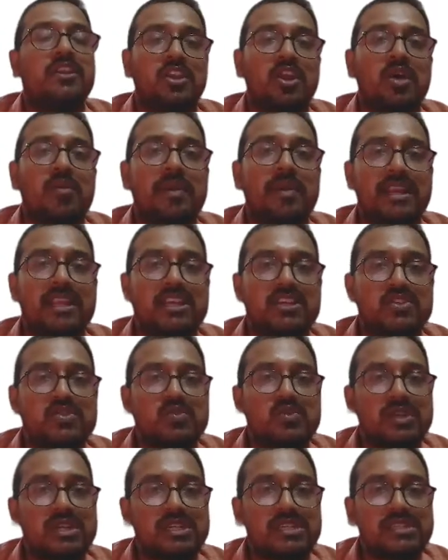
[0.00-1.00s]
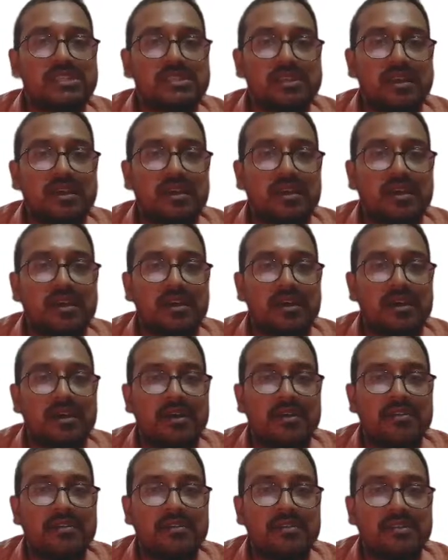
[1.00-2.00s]
Now, my dear students,
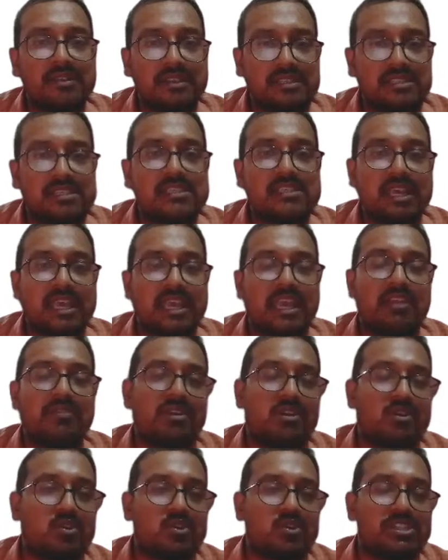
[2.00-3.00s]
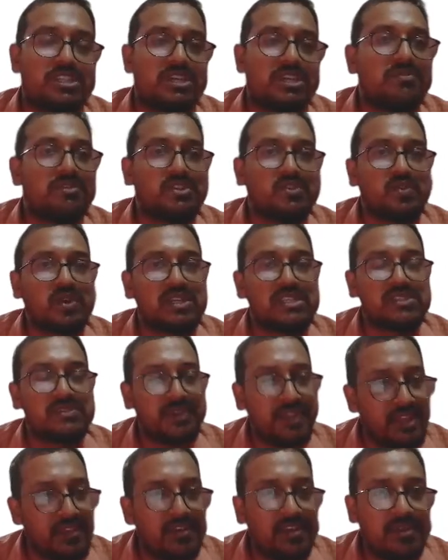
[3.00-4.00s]
this is again one question which was
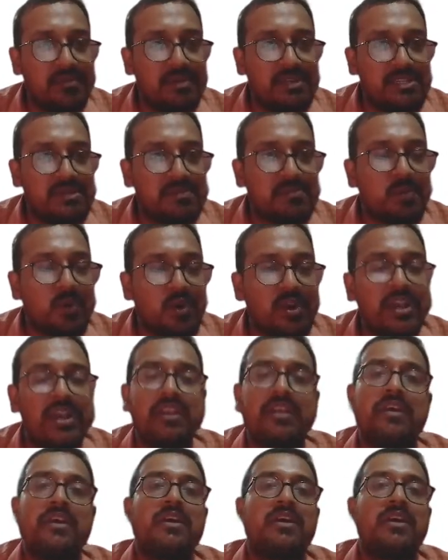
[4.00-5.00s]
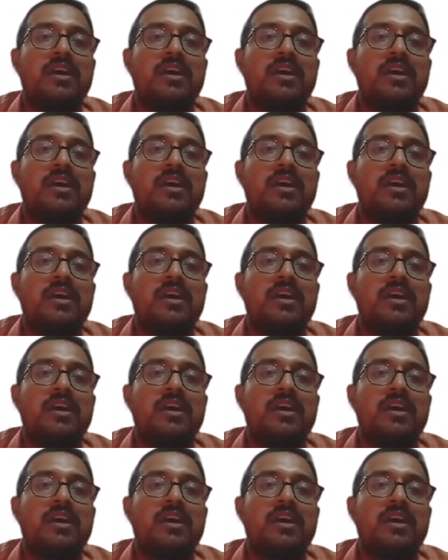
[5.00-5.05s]
very much important.